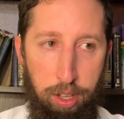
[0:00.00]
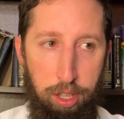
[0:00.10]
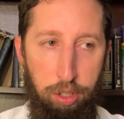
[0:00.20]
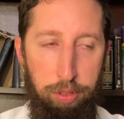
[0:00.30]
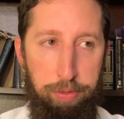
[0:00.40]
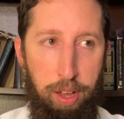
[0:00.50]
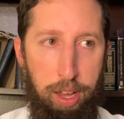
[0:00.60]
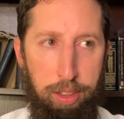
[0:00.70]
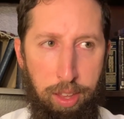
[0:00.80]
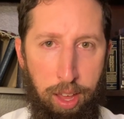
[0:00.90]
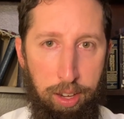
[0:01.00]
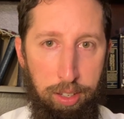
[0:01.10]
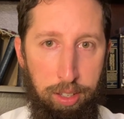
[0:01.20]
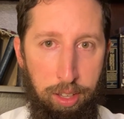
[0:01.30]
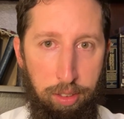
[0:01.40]
you'll find that
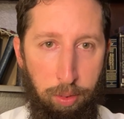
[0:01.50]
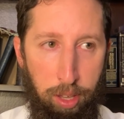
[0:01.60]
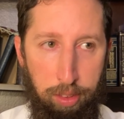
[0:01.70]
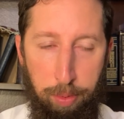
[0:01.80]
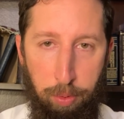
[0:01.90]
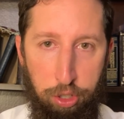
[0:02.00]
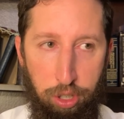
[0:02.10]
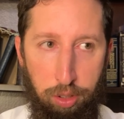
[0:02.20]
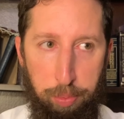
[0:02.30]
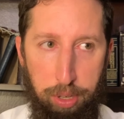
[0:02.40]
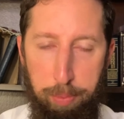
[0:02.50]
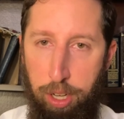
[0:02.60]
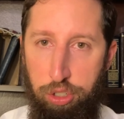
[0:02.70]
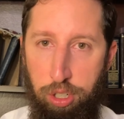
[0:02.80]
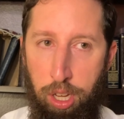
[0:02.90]
it's something which is pretty
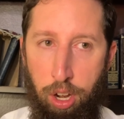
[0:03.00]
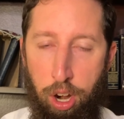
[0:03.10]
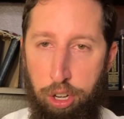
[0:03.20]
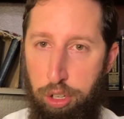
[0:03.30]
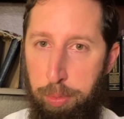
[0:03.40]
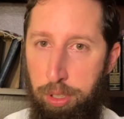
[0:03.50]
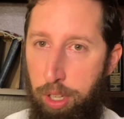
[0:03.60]
much inarguable.